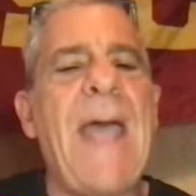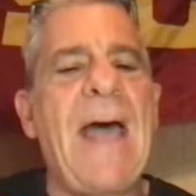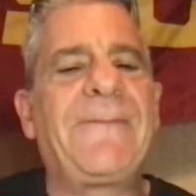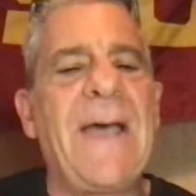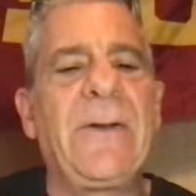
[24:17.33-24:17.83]

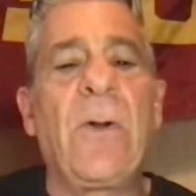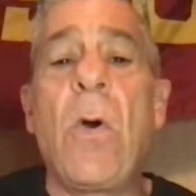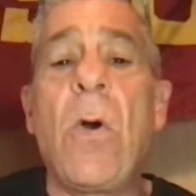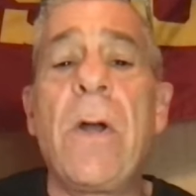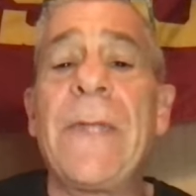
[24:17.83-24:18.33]
Pathfinder,
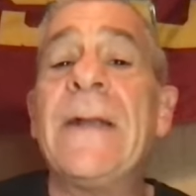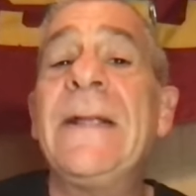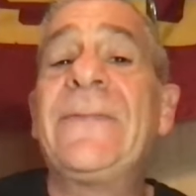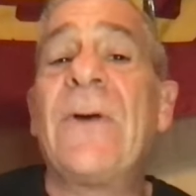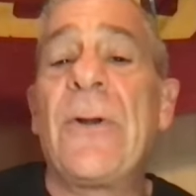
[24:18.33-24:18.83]
or the
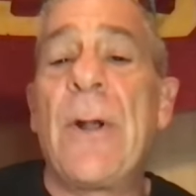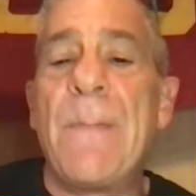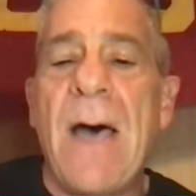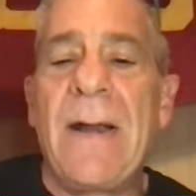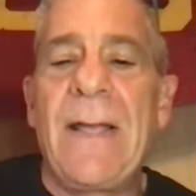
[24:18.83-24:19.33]
Nissan
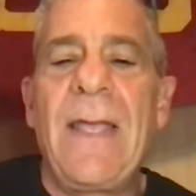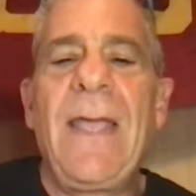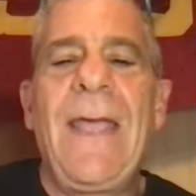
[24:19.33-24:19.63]
Armada